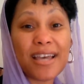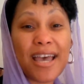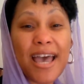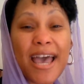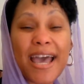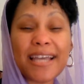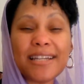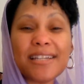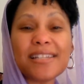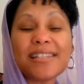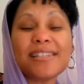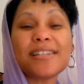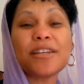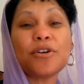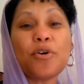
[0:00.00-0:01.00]
and
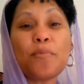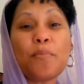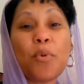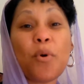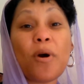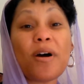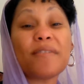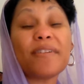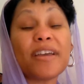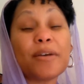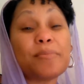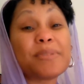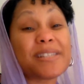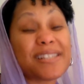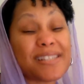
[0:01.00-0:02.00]
instill more of
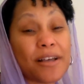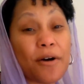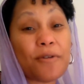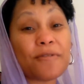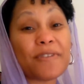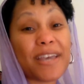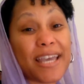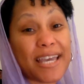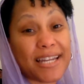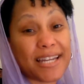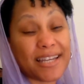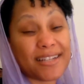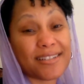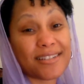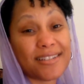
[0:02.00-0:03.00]
himself in
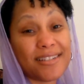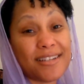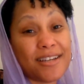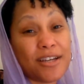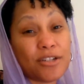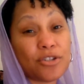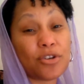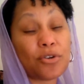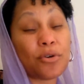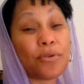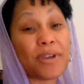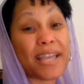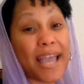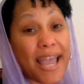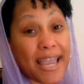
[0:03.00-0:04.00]
it to
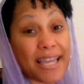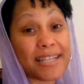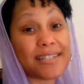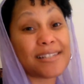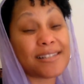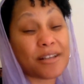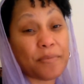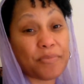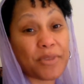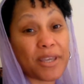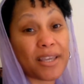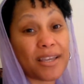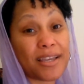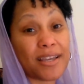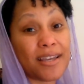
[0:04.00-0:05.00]
create
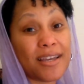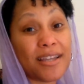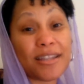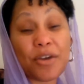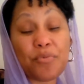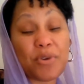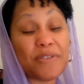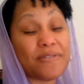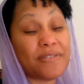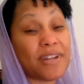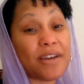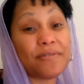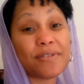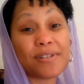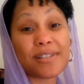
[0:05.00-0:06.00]
something that we've
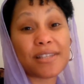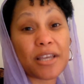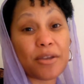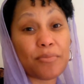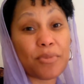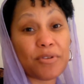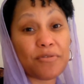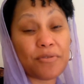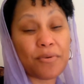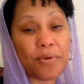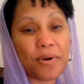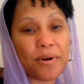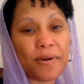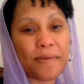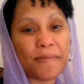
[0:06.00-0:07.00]
never seen before.
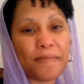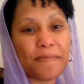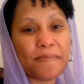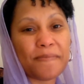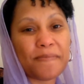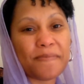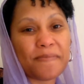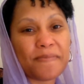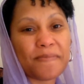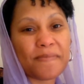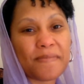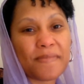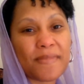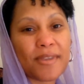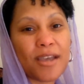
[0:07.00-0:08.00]

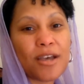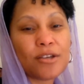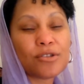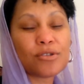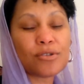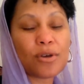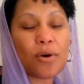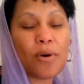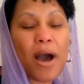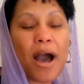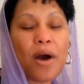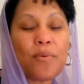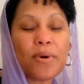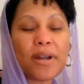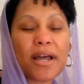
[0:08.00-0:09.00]
So,
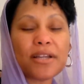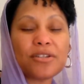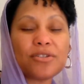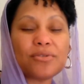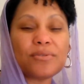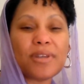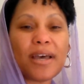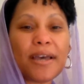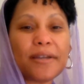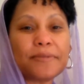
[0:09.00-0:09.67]
how would I do that?